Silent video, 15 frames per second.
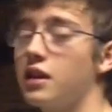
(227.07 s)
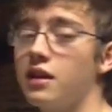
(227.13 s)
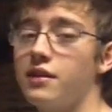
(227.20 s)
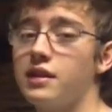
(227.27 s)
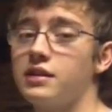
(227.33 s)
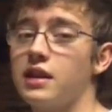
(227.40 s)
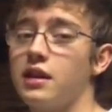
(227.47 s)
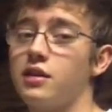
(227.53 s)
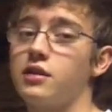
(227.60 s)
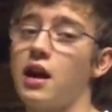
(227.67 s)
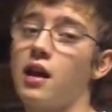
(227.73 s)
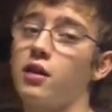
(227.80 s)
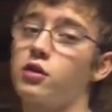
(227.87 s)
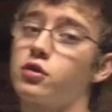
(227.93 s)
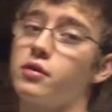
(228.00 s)
get this at your
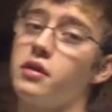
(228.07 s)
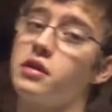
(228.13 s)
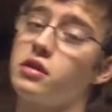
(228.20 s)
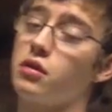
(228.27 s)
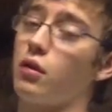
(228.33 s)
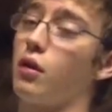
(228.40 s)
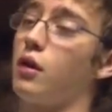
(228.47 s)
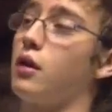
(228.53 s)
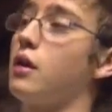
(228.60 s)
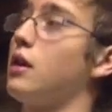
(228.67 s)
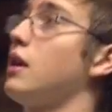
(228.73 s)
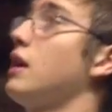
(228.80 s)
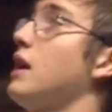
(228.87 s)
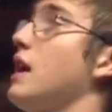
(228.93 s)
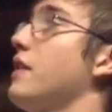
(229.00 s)
Dollar Tree store,
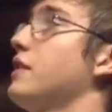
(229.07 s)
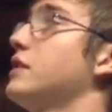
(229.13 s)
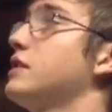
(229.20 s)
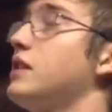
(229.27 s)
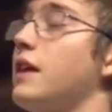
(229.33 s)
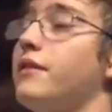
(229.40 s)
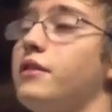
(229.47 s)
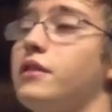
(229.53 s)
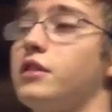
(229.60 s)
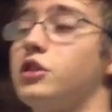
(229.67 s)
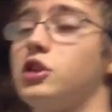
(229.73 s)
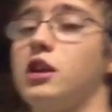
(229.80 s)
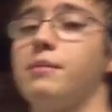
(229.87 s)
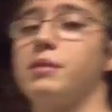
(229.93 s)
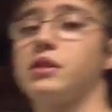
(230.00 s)
and this is definitely the
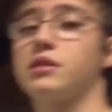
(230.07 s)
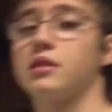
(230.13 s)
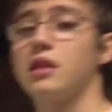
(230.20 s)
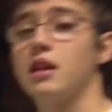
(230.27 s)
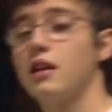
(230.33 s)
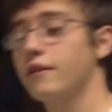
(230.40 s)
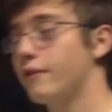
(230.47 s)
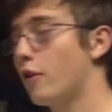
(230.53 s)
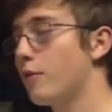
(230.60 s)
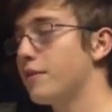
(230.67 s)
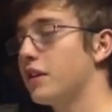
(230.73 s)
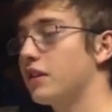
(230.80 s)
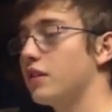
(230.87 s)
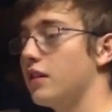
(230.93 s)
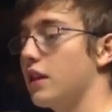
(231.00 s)
cheapest foam
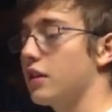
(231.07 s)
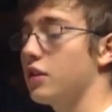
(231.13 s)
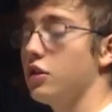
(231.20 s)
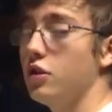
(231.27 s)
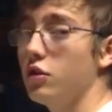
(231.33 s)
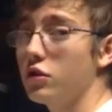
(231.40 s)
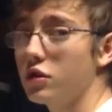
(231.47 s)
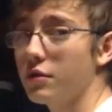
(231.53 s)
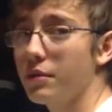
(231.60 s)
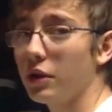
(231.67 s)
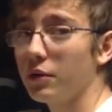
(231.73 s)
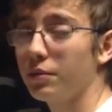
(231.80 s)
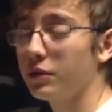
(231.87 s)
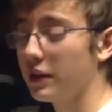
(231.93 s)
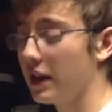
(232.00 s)
that they can use to
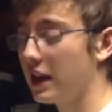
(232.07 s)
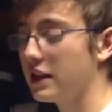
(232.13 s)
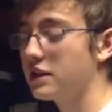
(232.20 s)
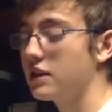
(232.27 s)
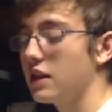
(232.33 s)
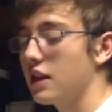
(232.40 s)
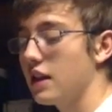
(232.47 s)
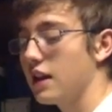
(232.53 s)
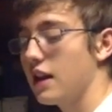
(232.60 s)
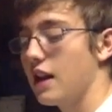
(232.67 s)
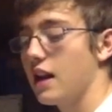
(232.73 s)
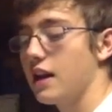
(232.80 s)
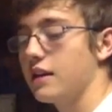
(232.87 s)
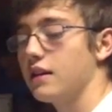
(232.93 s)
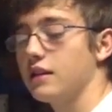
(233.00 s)
build planes,
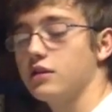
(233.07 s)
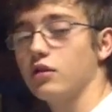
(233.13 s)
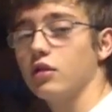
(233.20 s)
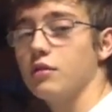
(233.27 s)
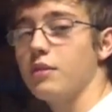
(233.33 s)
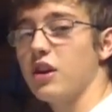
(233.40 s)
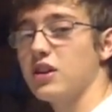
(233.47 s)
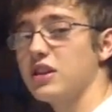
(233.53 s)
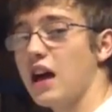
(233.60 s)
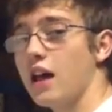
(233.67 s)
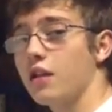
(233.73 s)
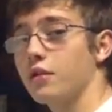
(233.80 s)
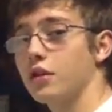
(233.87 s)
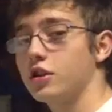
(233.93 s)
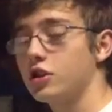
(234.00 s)
and it's only about a
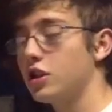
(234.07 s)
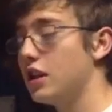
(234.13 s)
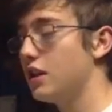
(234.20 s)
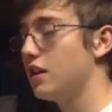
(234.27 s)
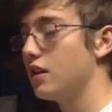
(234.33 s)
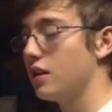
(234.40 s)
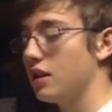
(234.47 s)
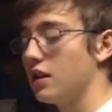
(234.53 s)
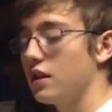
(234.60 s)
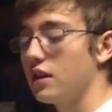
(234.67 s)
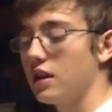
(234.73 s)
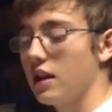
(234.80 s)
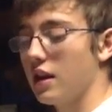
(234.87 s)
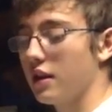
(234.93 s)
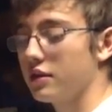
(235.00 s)
dollar a sheet.
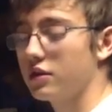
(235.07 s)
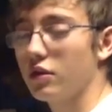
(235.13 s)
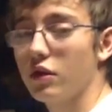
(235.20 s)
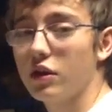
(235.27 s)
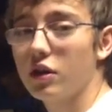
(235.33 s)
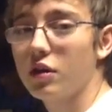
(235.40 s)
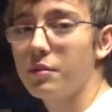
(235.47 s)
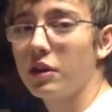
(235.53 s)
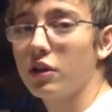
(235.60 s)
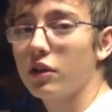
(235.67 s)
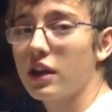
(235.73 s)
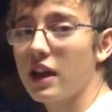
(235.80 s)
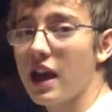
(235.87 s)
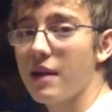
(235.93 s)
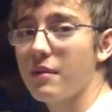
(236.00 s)
Uh, so you're going to be
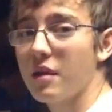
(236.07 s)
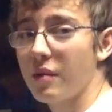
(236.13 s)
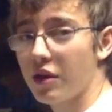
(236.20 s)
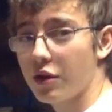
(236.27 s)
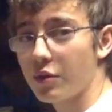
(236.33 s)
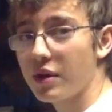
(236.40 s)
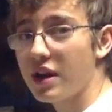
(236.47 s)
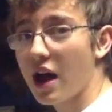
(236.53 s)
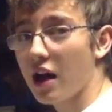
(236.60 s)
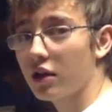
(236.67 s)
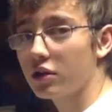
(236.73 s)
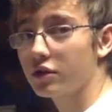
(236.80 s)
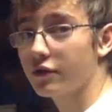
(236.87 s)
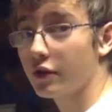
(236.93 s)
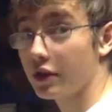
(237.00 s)
looking at maybe
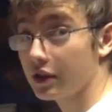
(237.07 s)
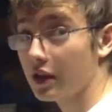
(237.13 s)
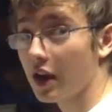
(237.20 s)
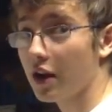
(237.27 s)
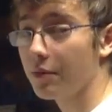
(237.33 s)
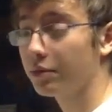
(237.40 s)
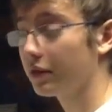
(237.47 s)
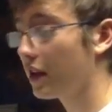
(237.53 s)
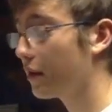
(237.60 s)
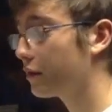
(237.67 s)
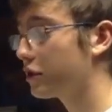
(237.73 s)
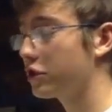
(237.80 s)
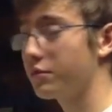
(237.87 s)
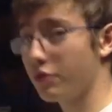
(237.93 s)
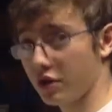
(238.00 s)
$3 for an entire plane,
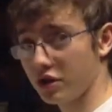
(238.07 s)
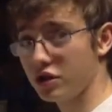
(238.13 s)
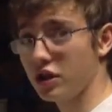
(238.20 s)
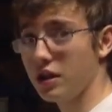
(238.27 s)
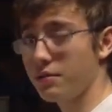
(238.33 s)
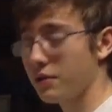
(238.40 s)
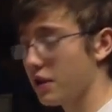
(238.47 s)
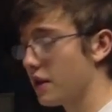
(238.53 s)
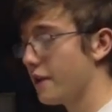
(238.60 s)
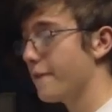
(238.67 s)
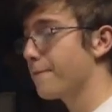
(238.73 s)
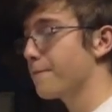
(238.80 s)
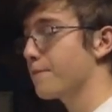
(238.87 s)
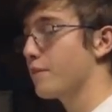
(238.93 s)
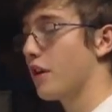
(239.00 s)
which is pretty cheap.
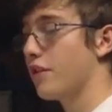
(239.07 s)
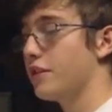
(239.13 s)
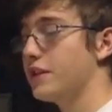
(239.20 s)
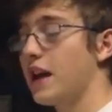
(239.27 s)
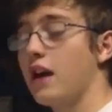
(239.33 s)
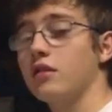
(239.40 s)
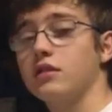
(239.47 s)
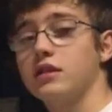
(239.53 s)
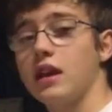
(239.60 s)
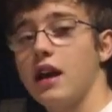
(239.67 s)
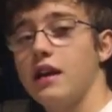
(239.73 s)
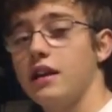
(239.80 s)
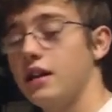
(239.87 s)
But the downside